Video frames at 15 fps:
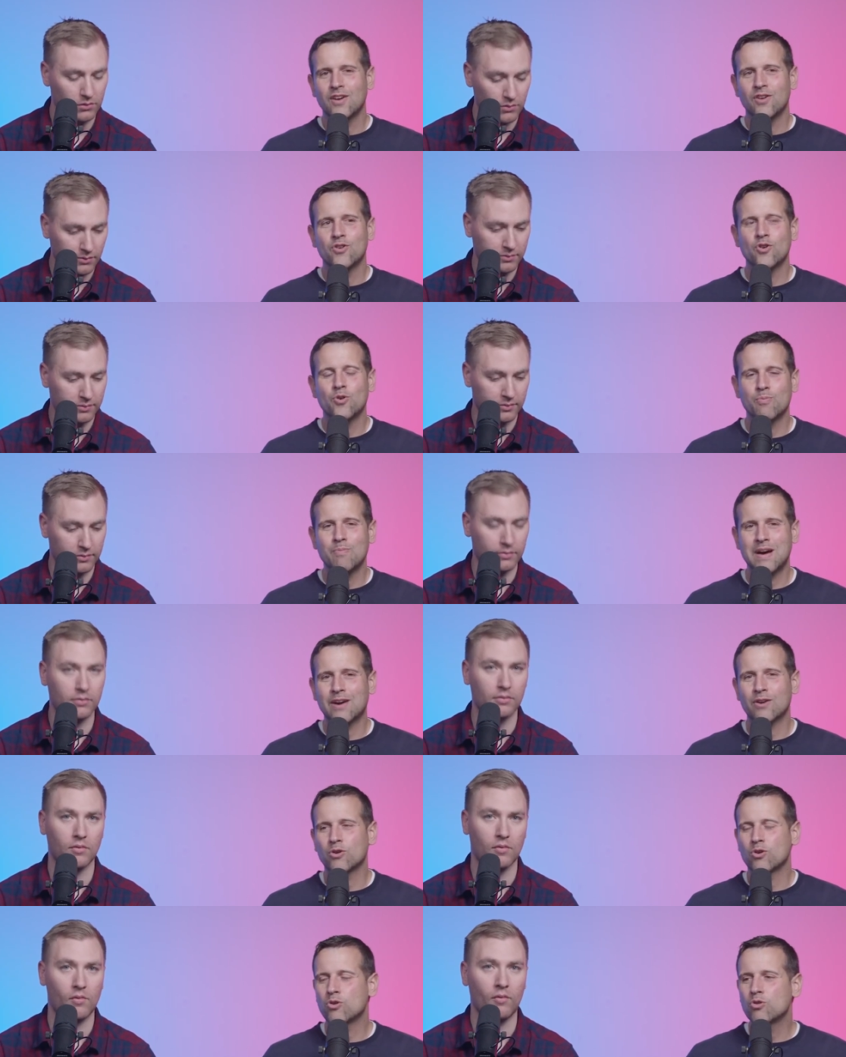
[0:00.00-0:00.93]
Speaker 1: no mm-hmm.
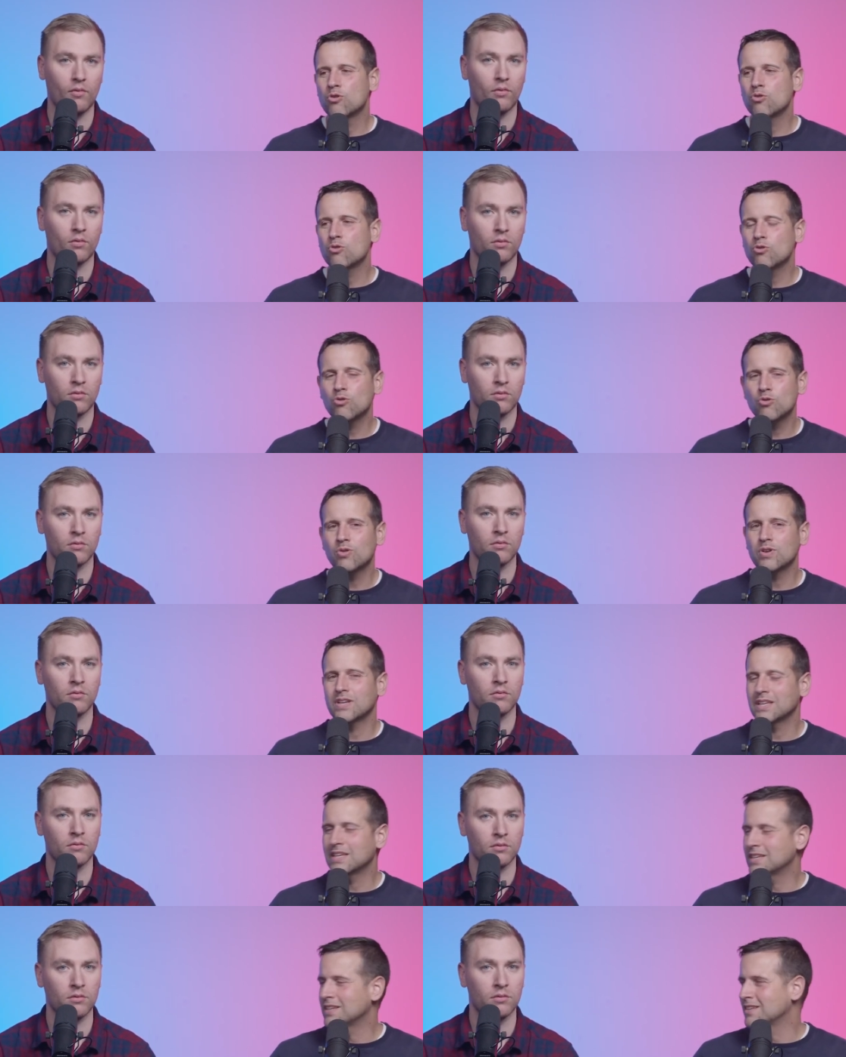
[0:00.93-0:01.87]
matter who
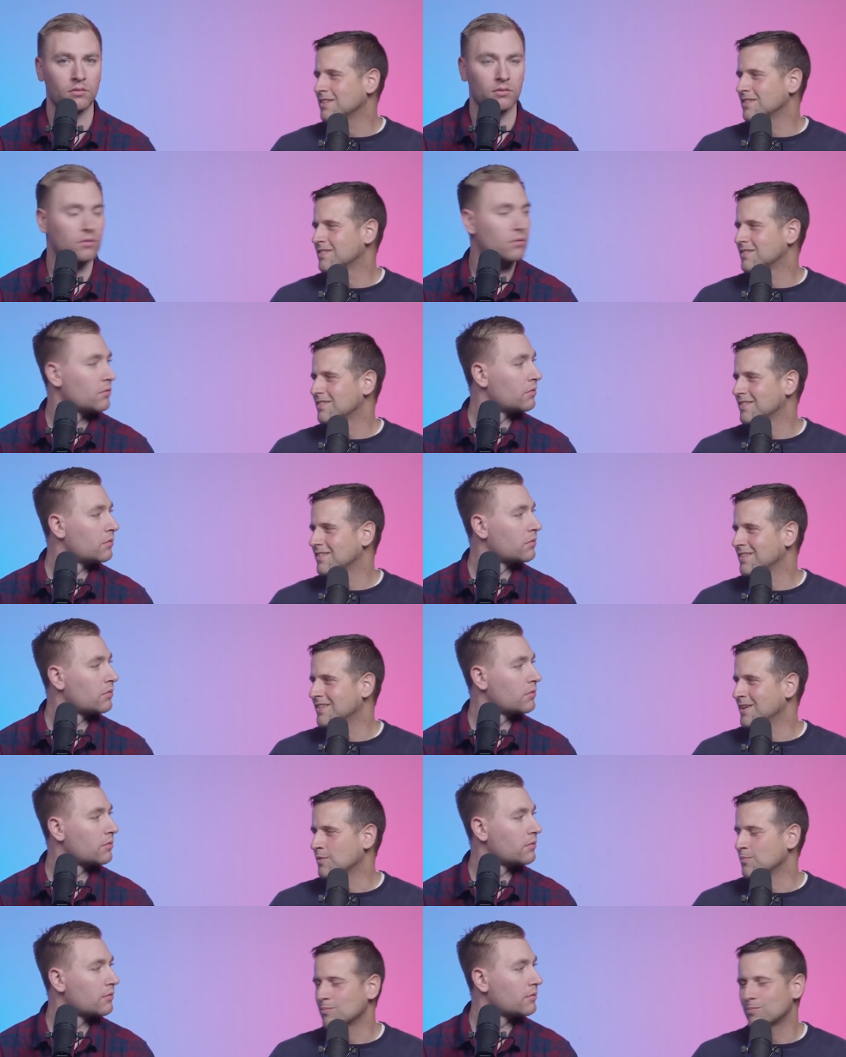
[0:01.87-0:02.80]
is
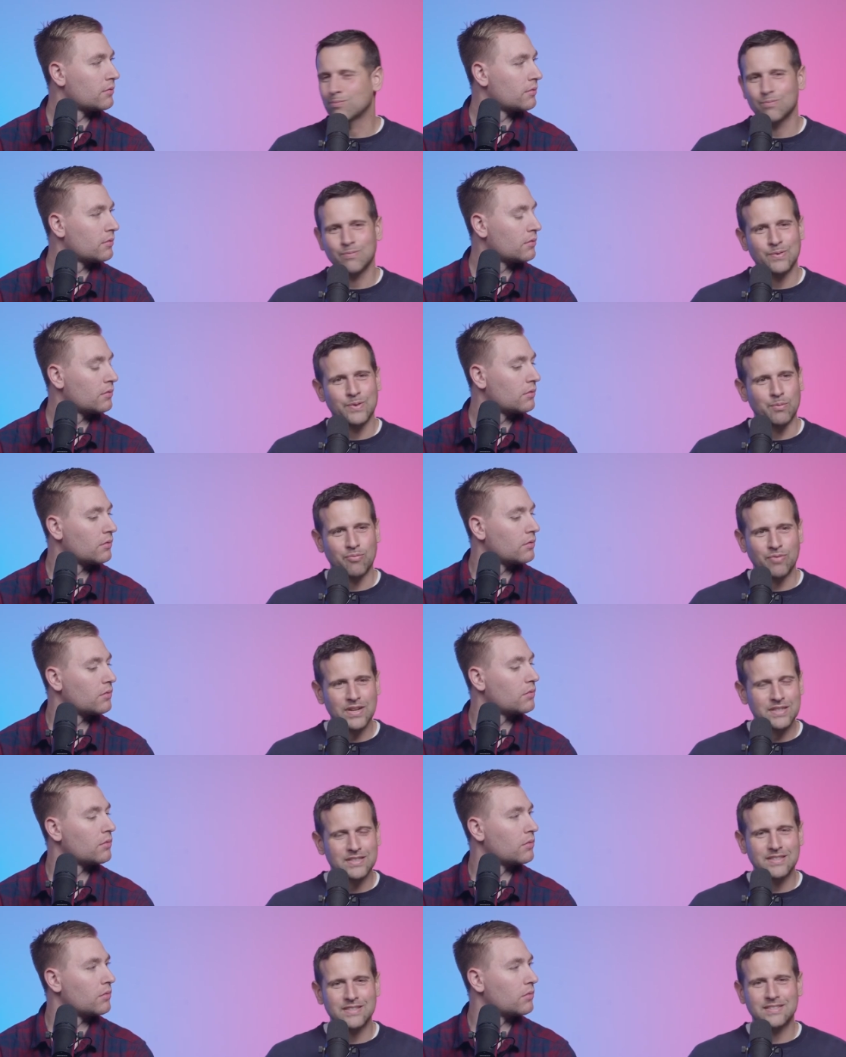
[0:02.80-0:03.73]
in the
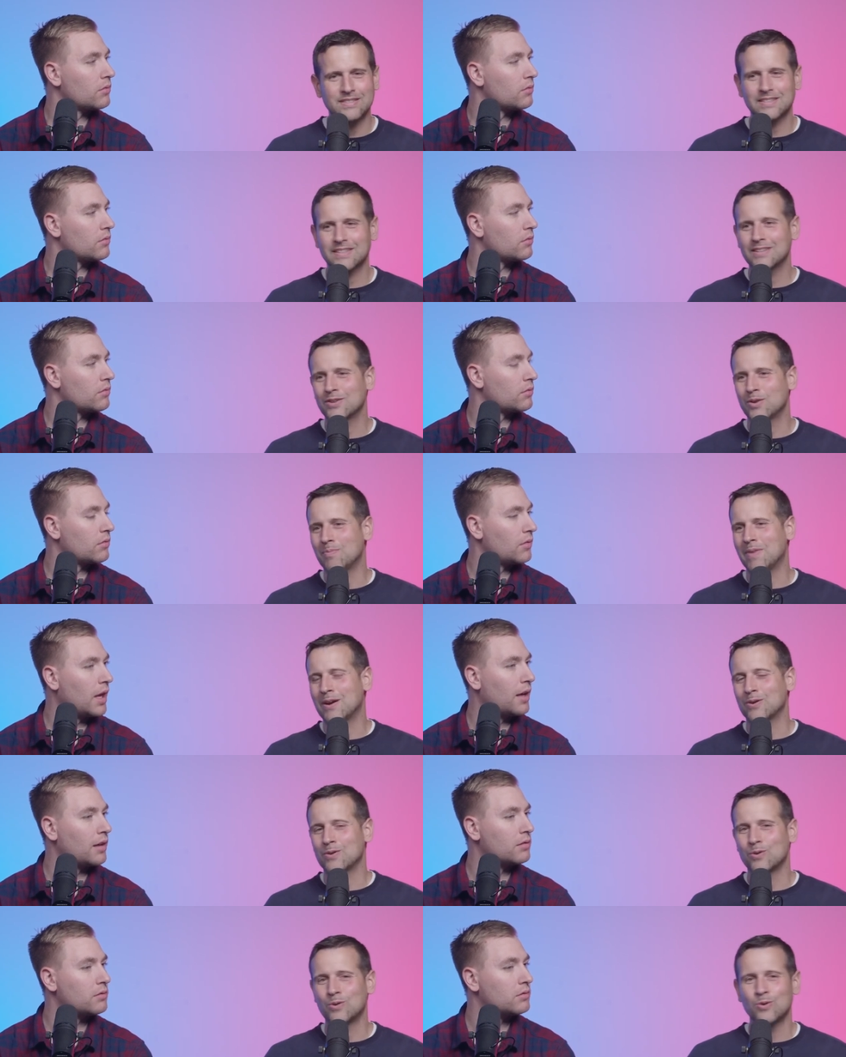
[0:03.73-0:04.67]
presidency, no
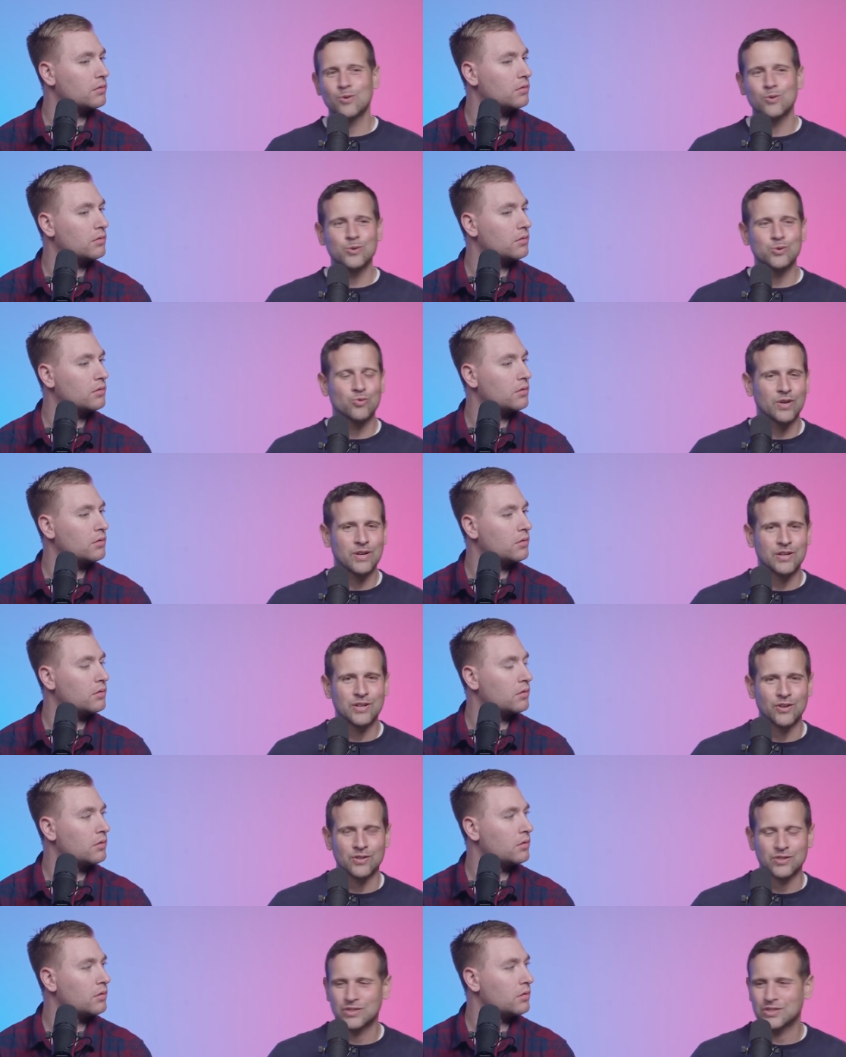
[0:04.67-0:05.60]
matter who's running
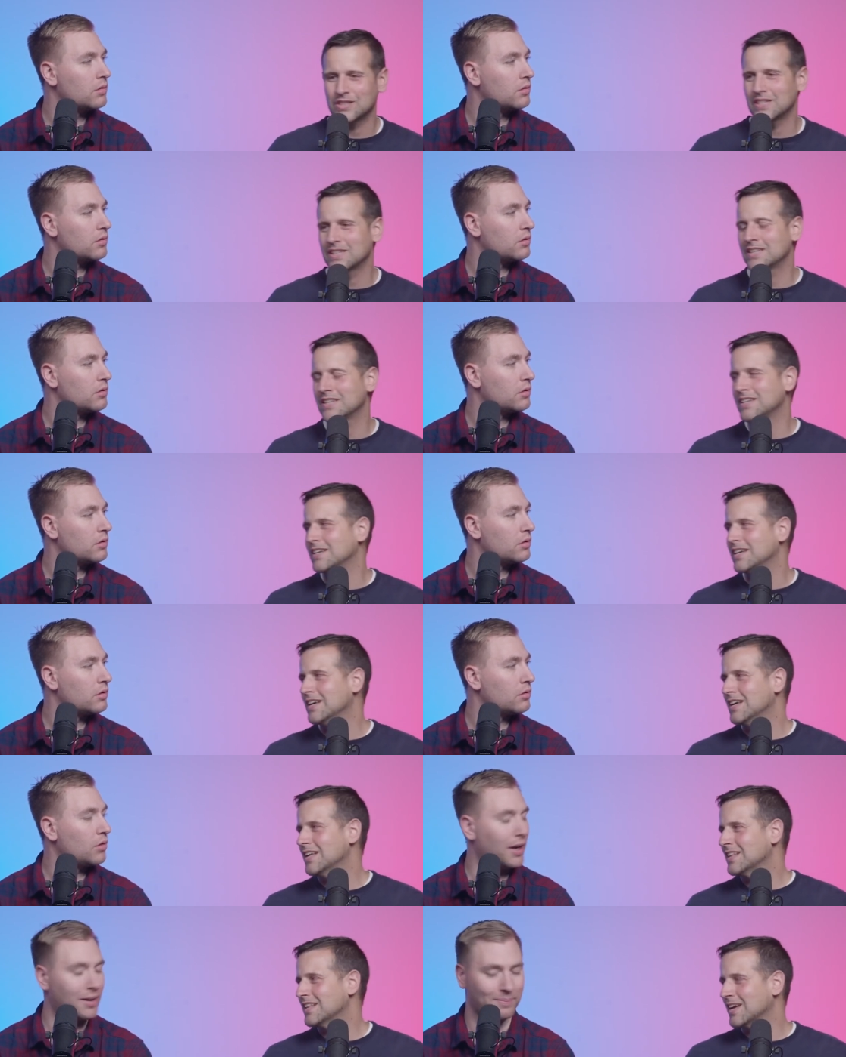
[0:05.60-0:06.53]
your city,
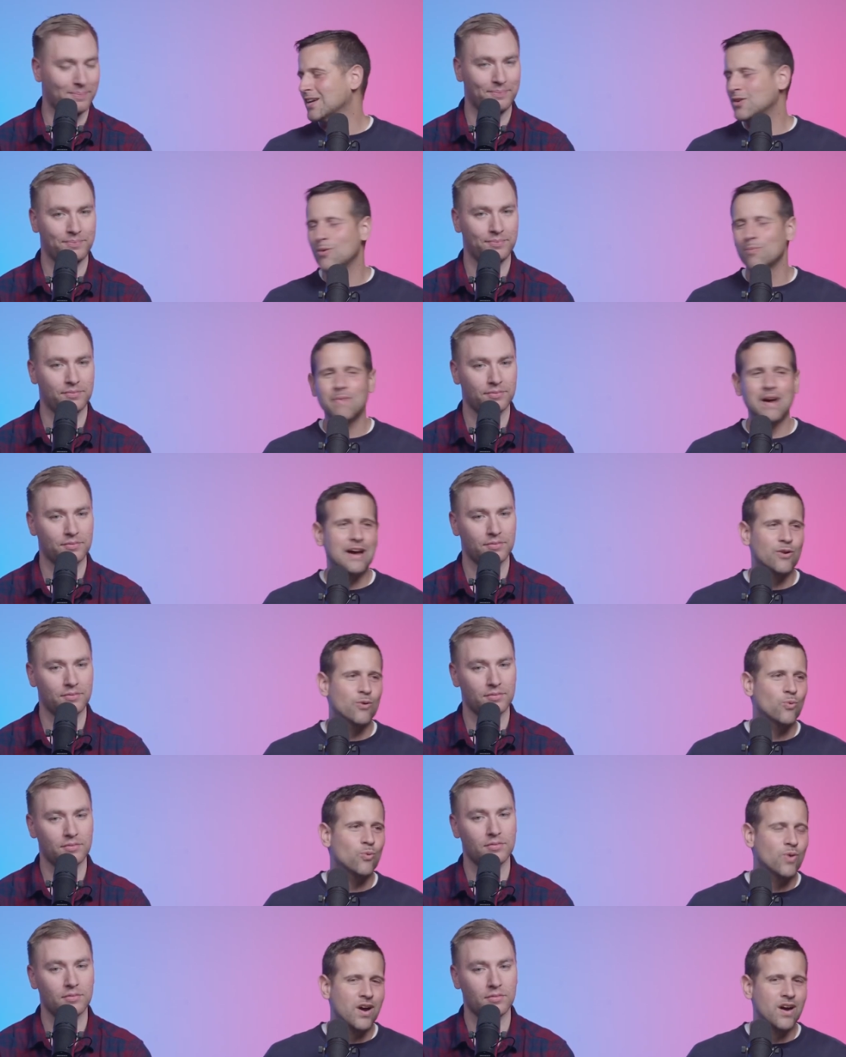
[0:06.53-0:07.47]
right. like no matter
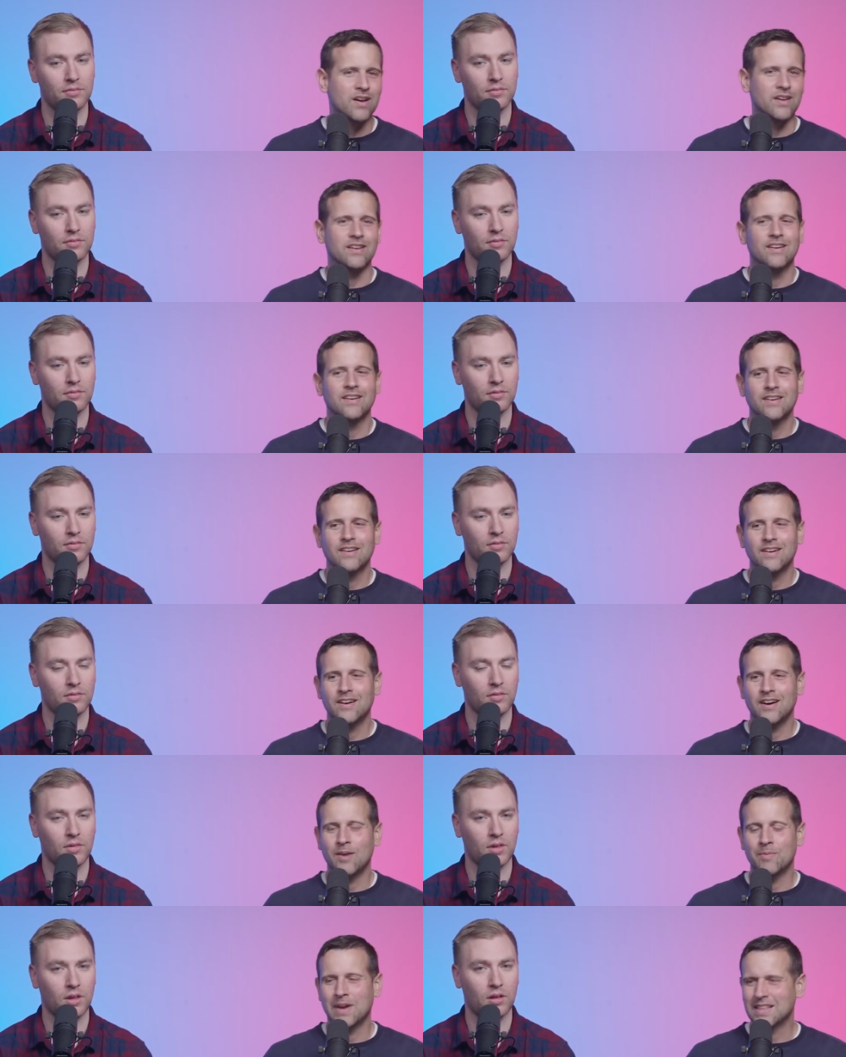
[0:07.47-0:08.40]
what.
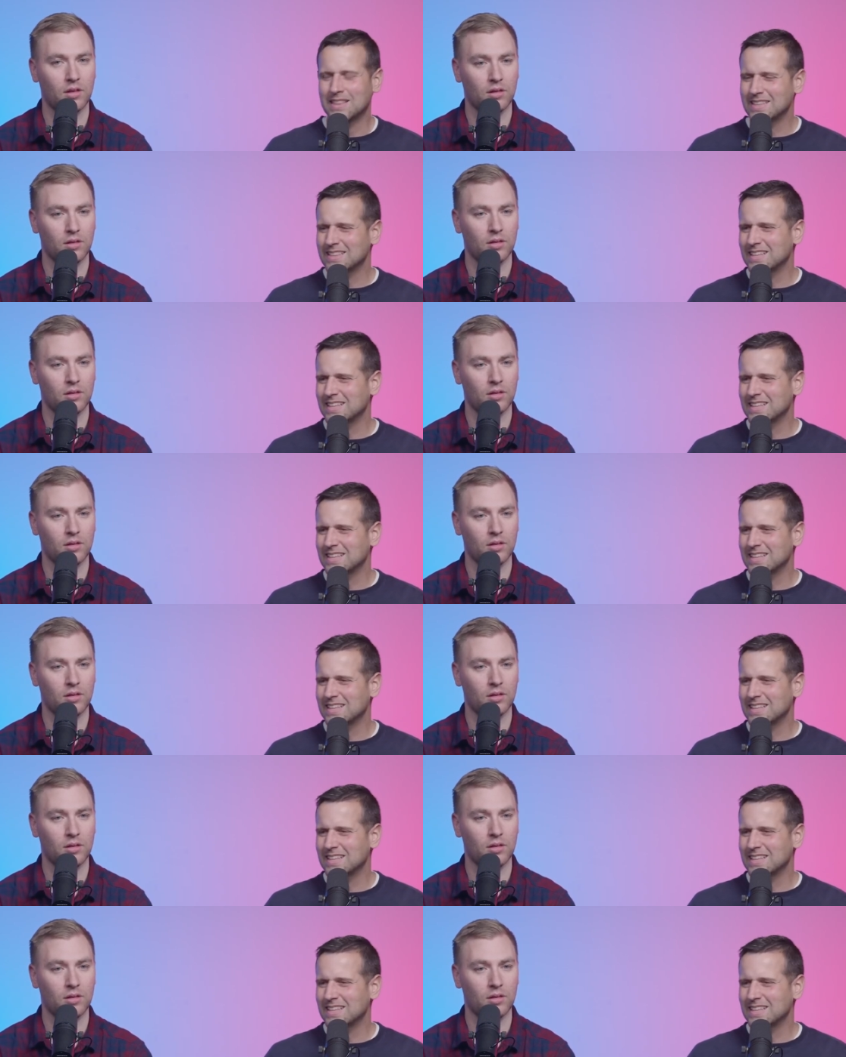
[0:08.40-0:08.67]
Um, and I think